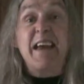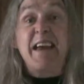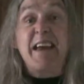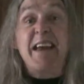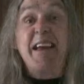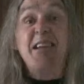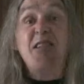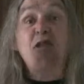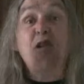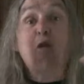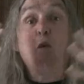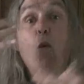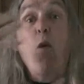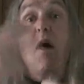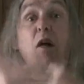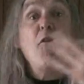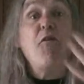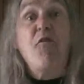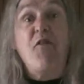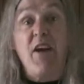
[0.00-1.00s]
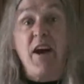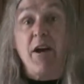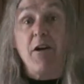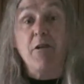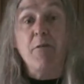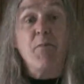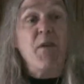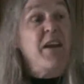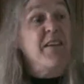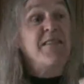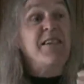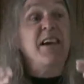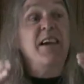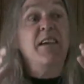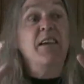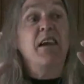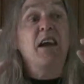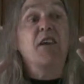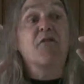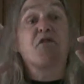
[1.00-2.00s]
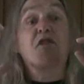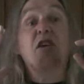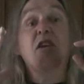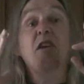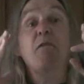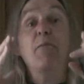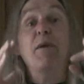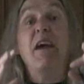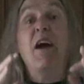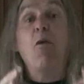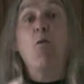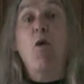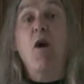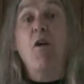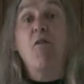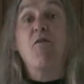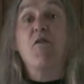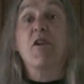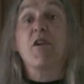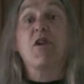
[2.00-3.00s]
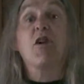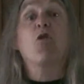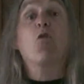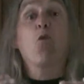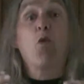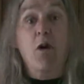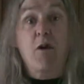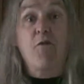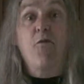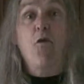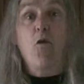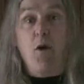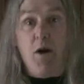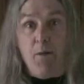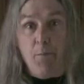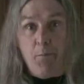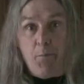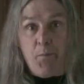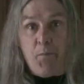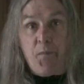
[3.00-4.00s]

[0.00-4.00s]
He took welfare and said, if you're going to be on welfare, you're going to work for it.